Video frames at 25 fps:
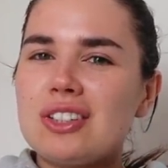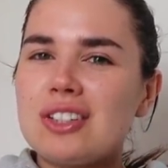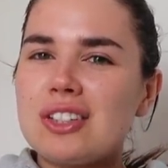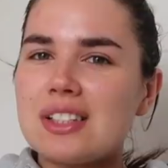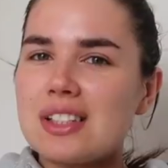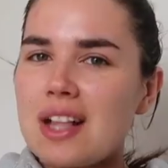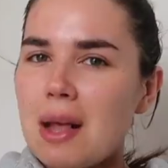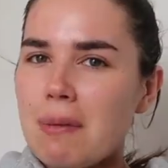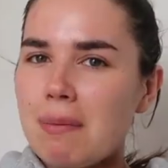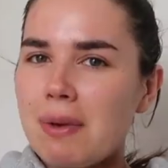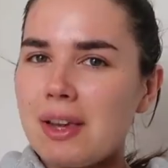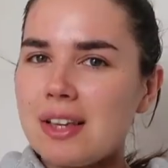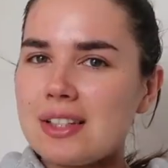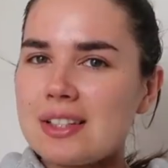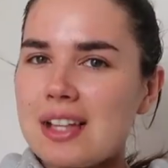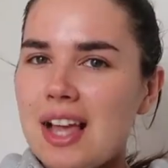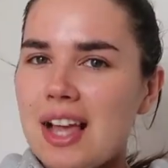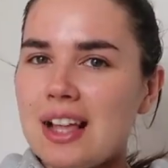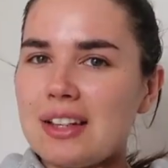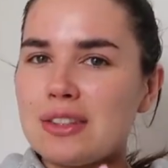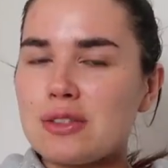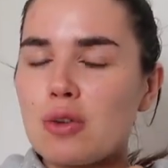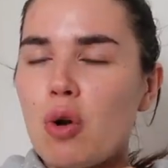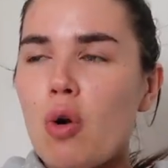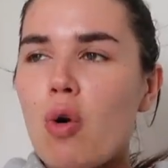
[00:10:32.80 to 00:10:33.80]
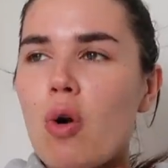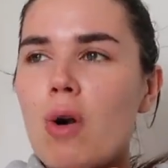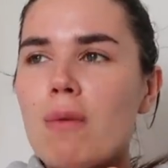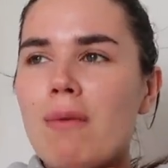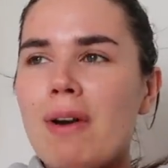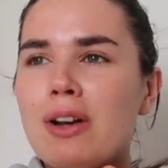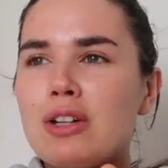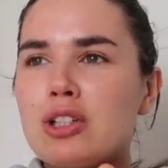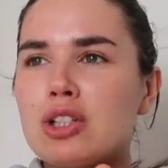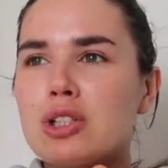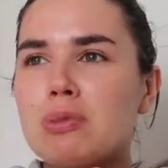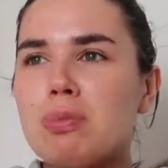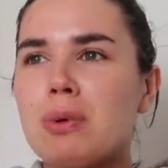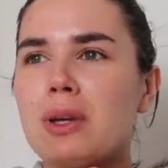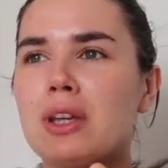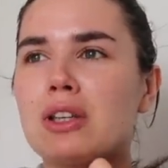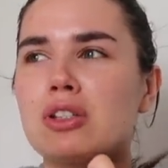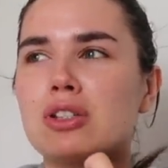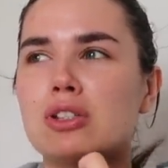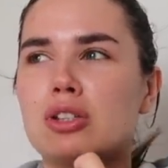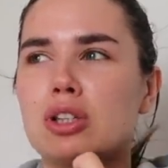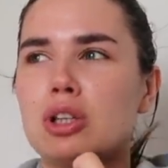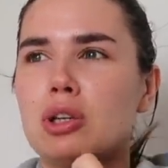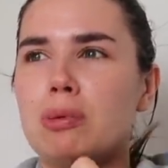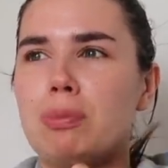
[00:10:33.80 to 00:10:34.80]
Does that make sense? Or am I just
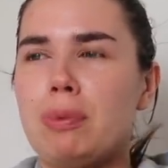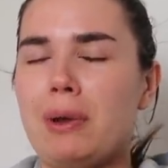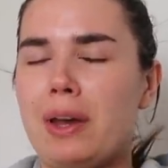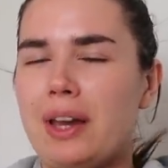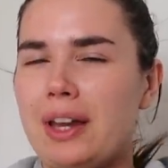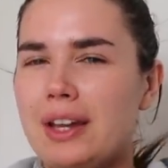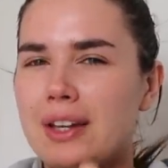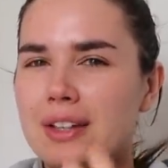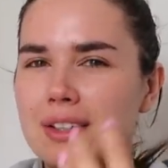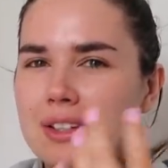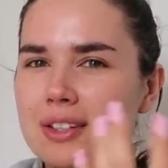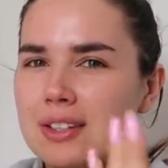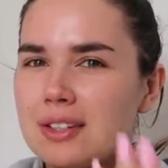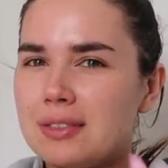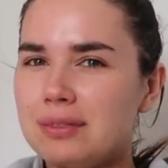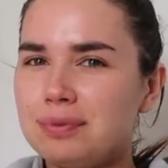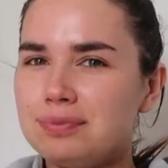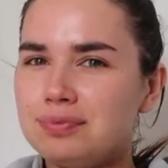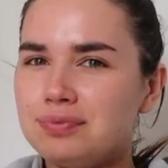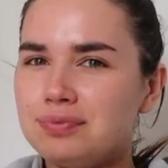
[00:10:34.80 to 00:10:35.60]
being stupid?